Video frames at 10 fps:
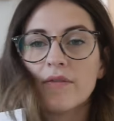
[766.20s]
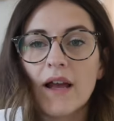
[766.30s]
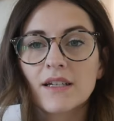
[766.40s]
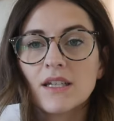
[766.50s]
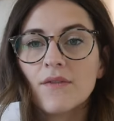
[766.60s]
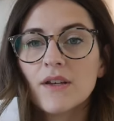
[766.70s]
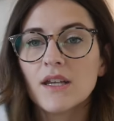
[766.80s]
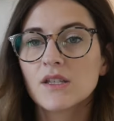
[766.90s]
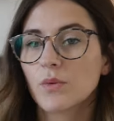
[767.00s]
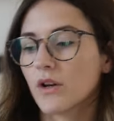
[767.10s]
of
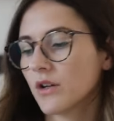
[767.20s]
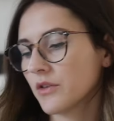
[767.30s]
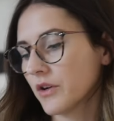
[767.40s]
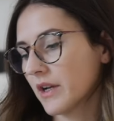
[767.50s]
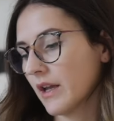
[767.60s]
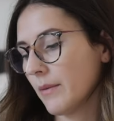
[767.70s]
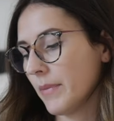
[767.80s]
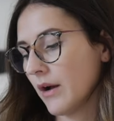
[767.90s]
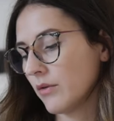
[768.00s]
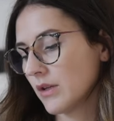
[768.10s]
activities. We are learning
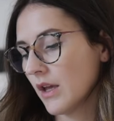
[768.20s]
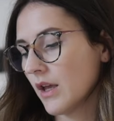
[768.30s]
about